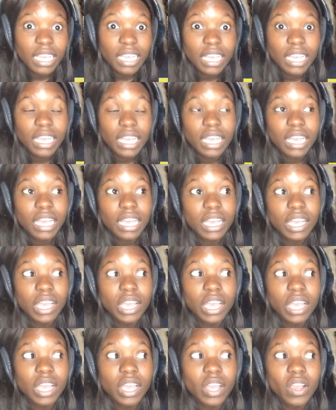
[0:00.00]

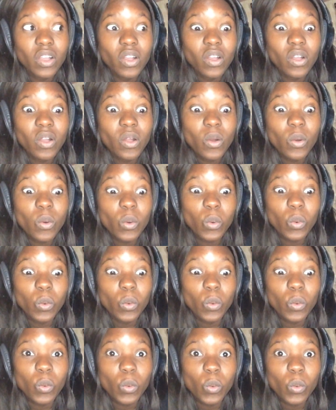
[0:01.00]

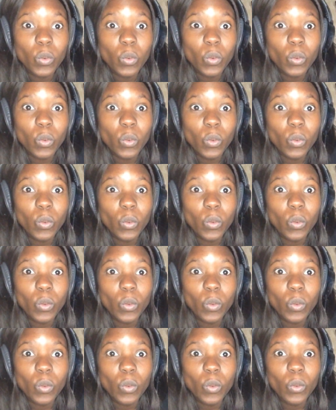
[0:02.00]

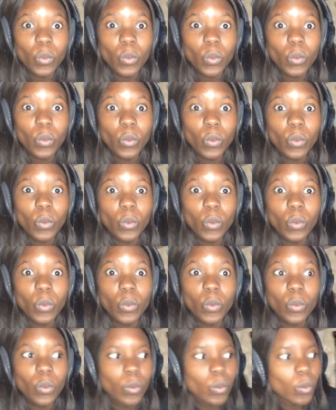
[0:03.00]

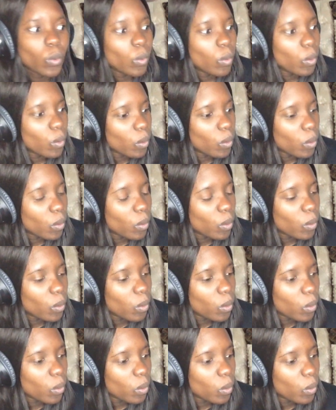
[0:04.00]

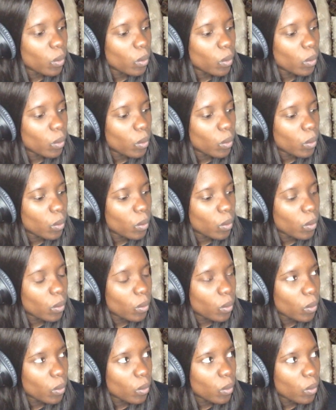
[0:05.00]

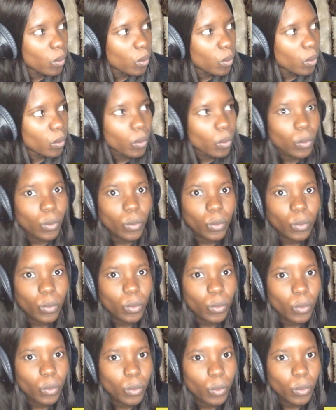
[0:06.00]

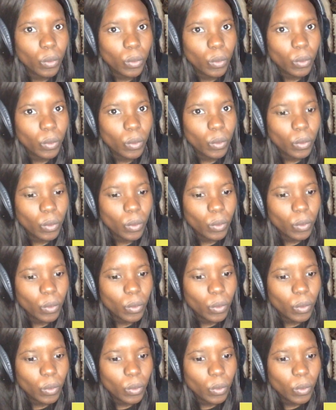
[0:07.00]
No words are spoken by the person on screen.